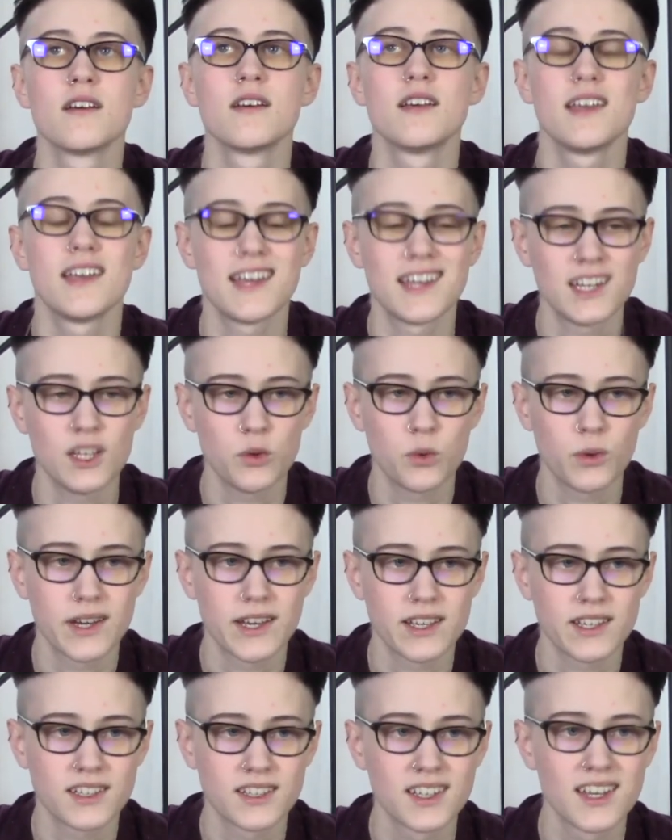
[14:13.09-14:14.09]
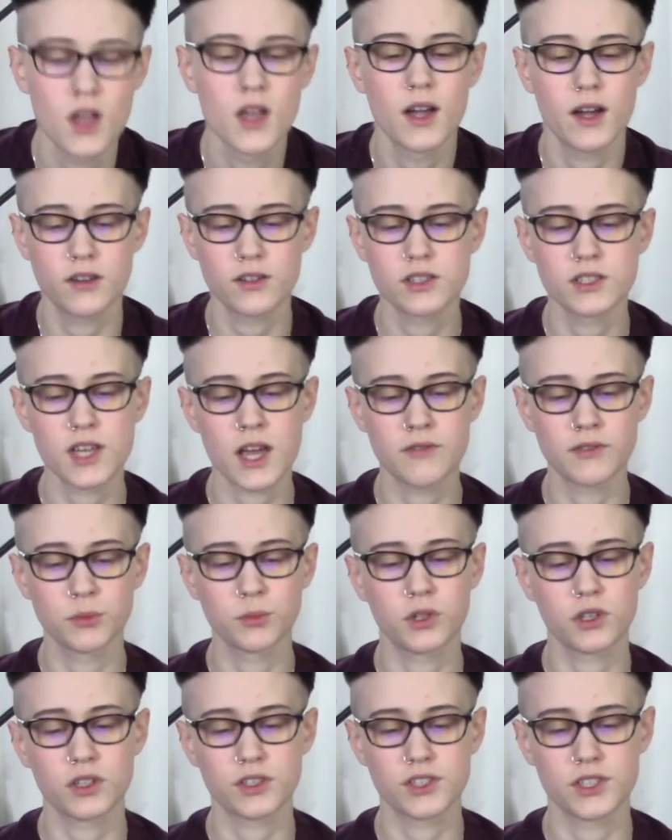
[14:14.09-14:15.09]
anyway. How does having
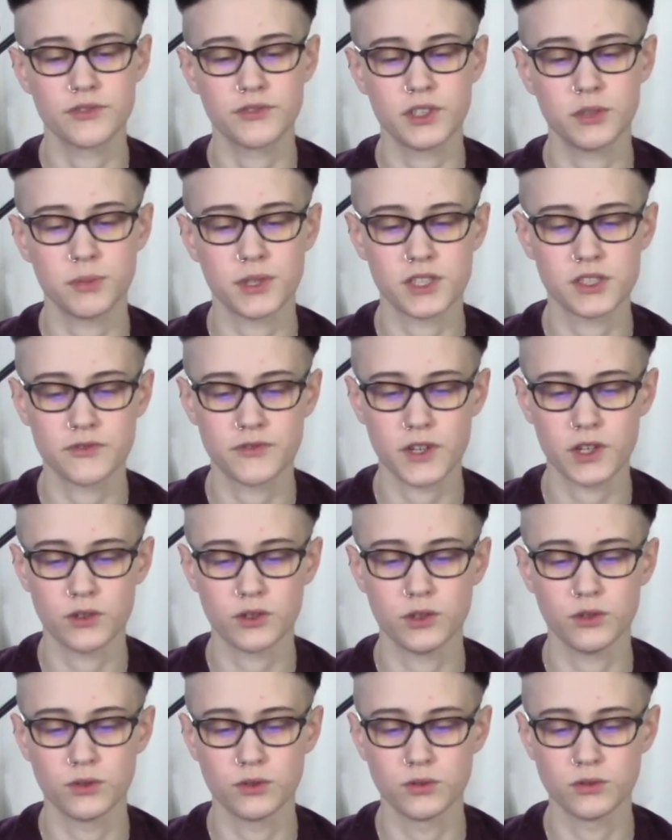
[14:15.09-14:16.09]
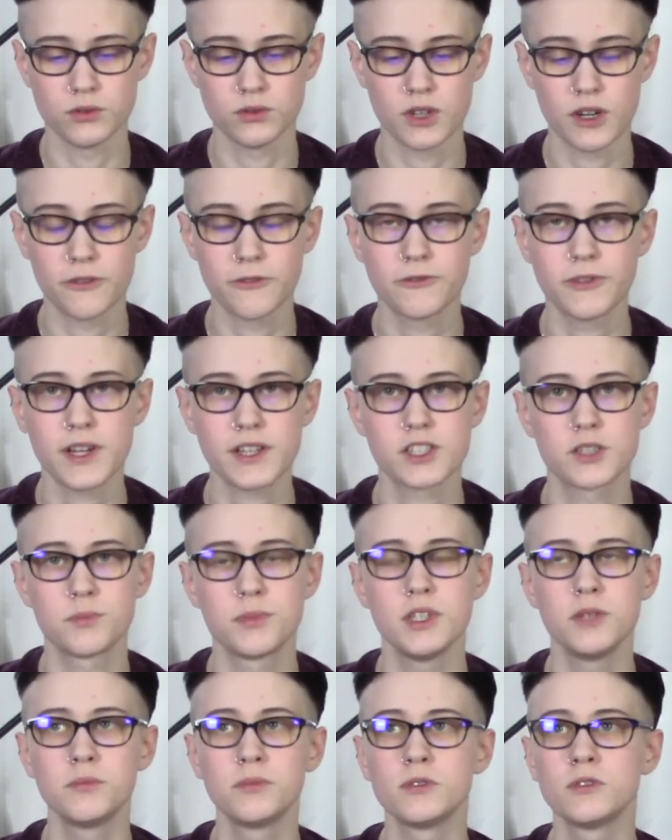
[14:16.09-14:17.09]
productivity-based value affect
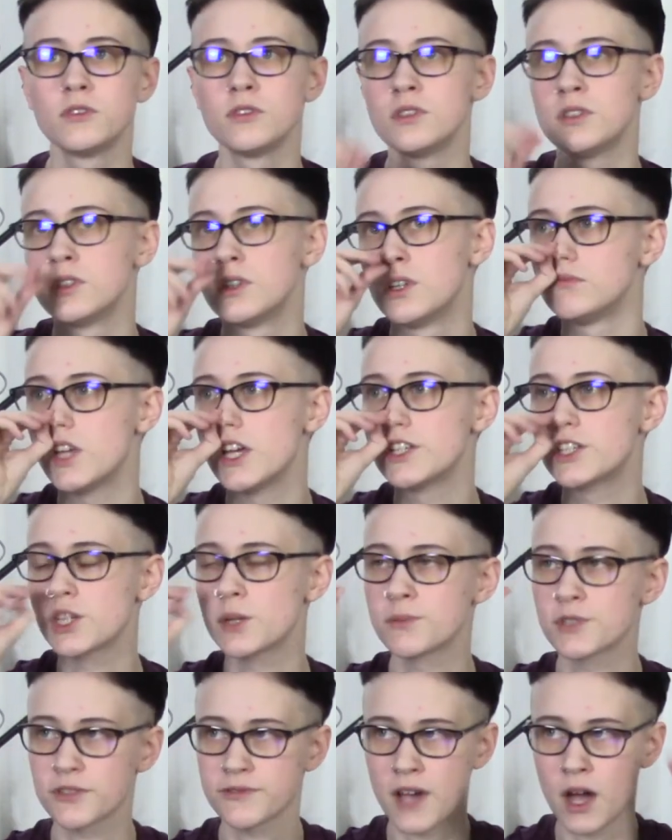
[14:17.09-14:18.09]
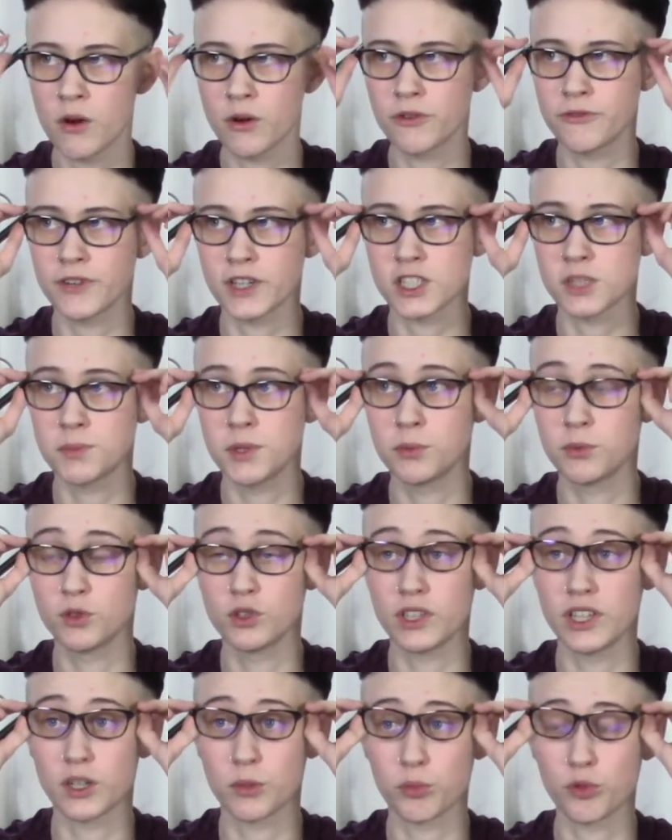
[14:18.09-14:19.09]
people? In terms of how it affects people
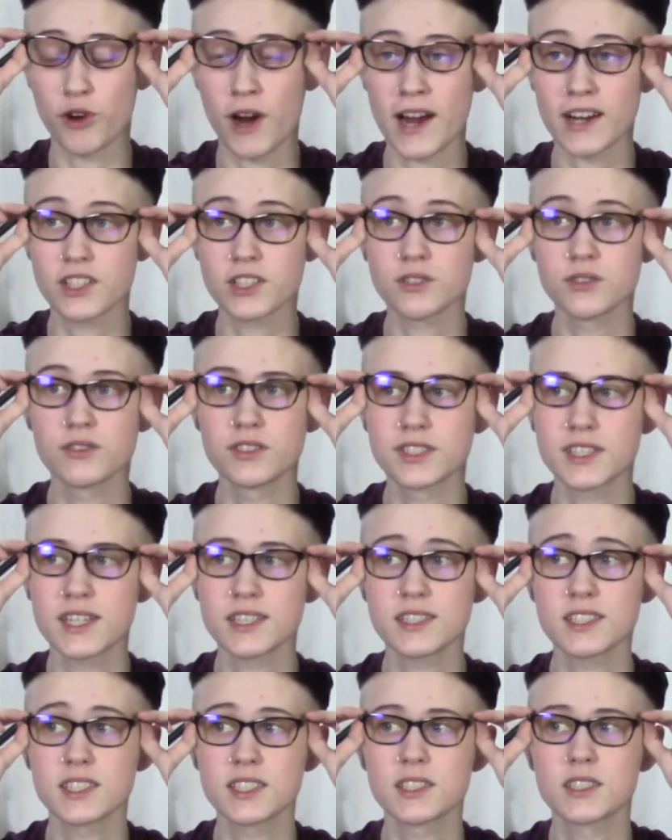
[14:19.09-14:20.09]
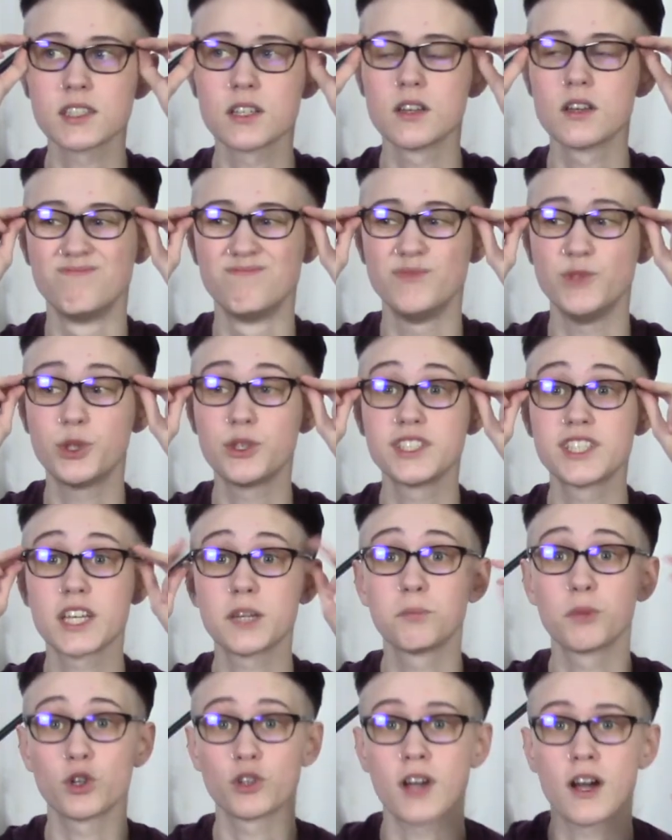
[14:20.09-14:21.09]
in a practical sense, you can take
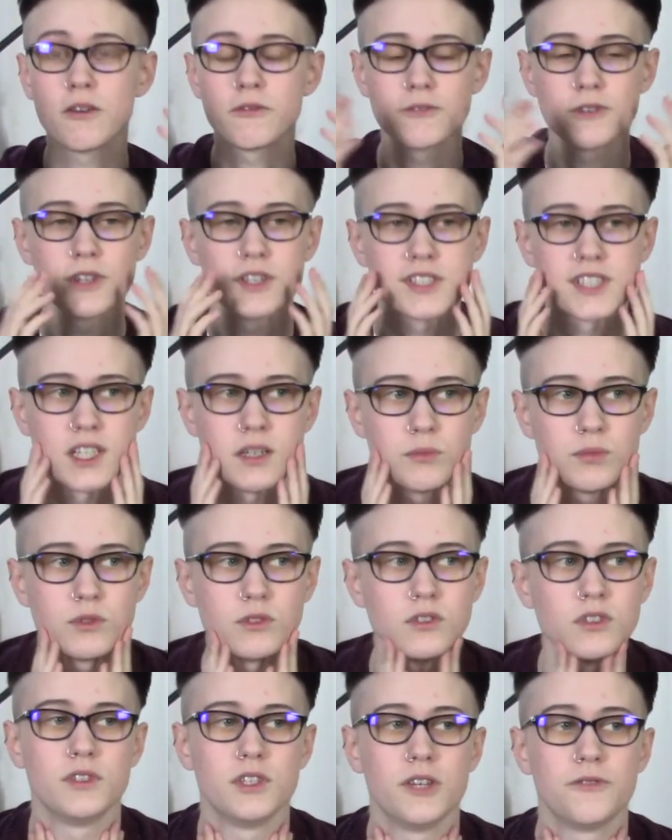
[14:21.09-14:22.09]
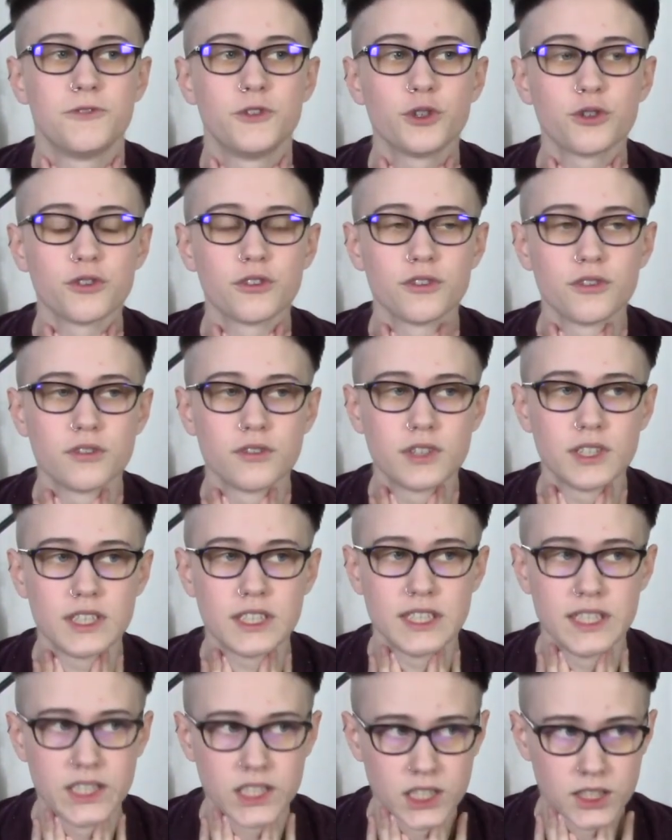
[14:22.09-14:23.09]
burnout, for example. If you're
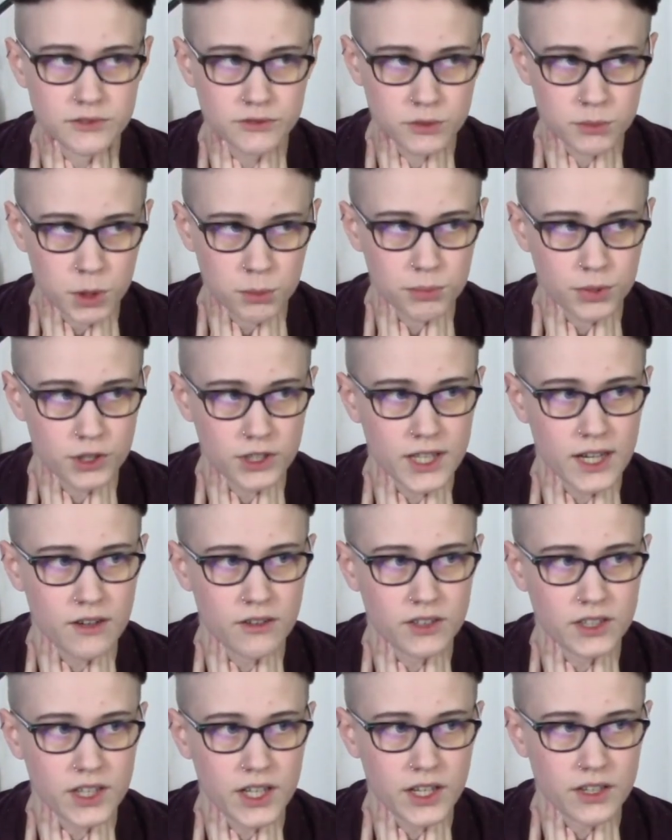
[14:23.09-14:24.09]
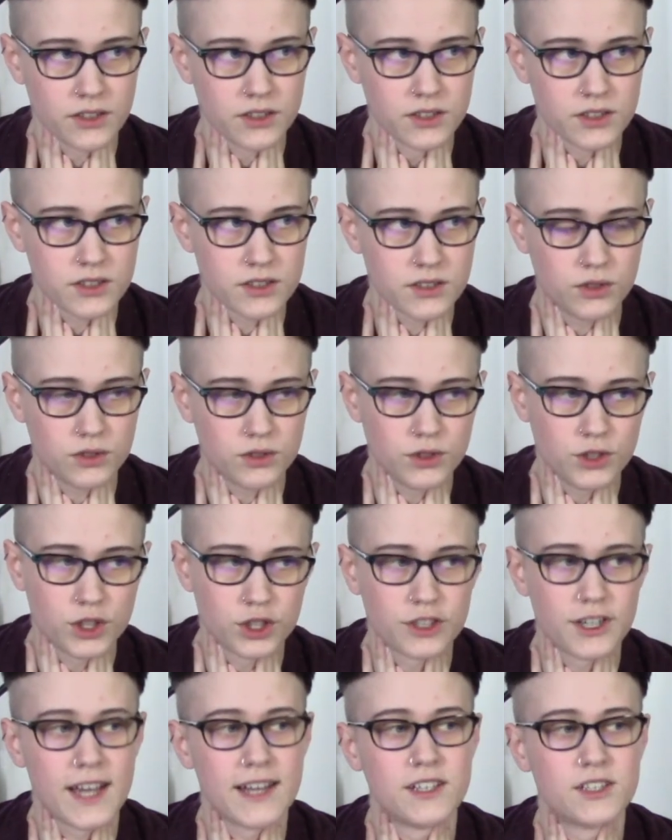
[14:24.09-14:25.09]
healing from a burnout and
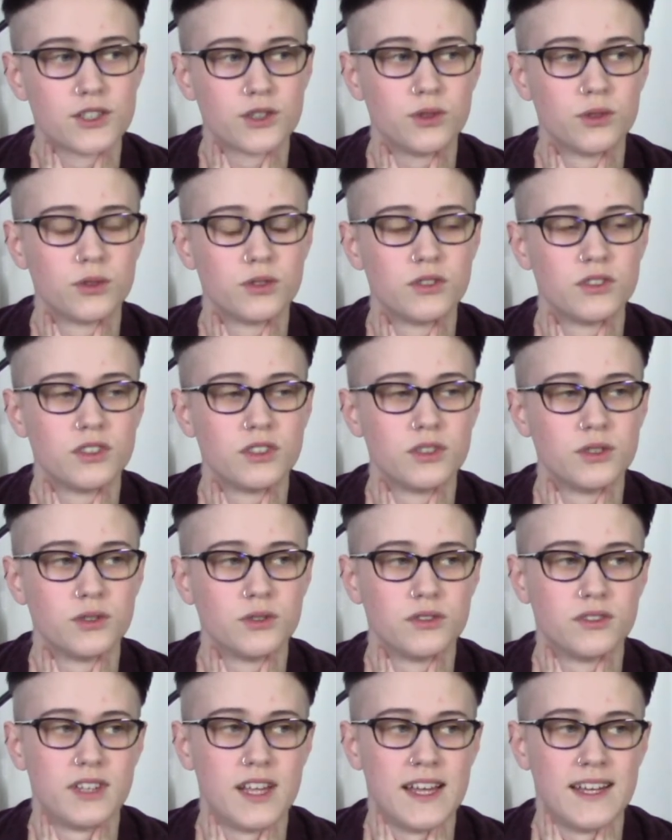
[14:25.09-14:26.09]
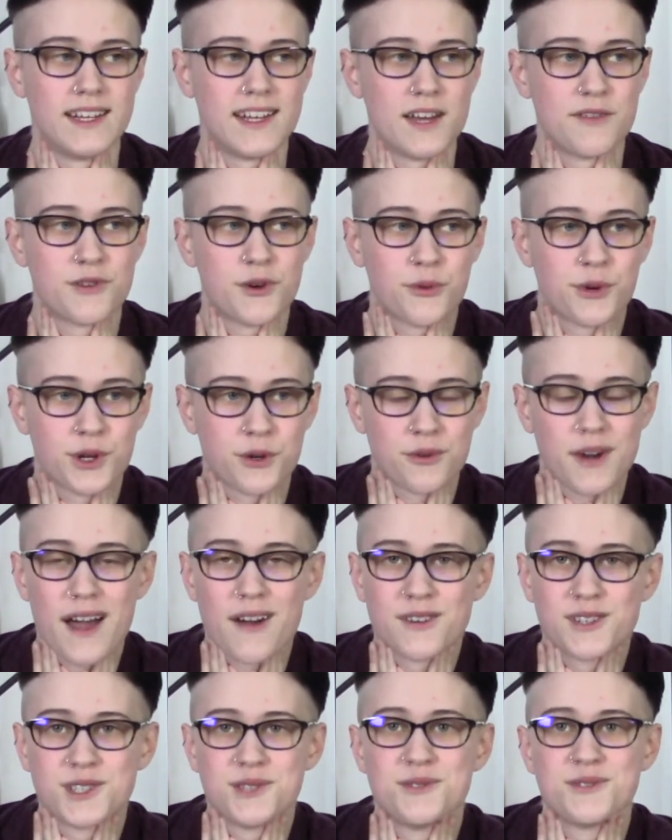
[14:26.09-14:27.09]
your end goal and everyone
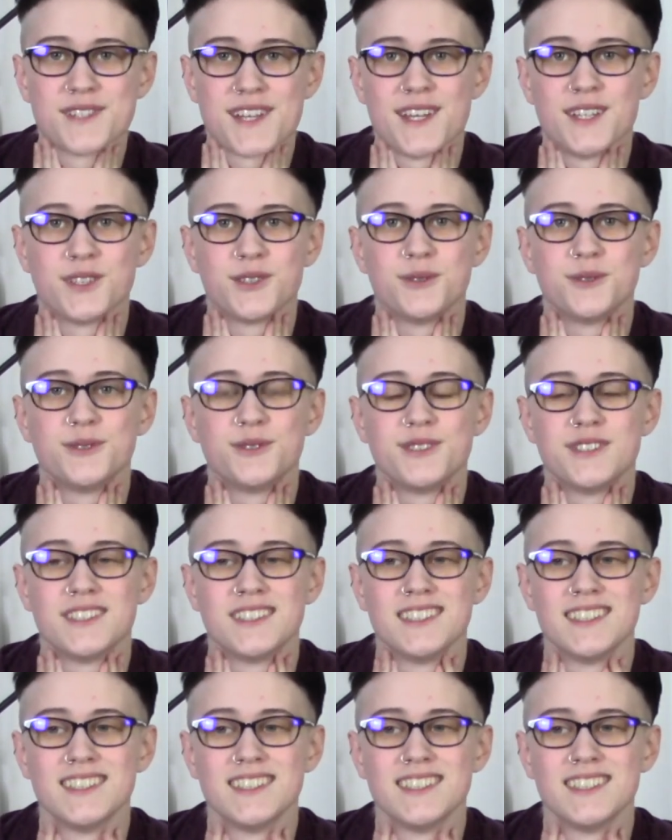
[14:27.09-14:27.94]
around you's end goal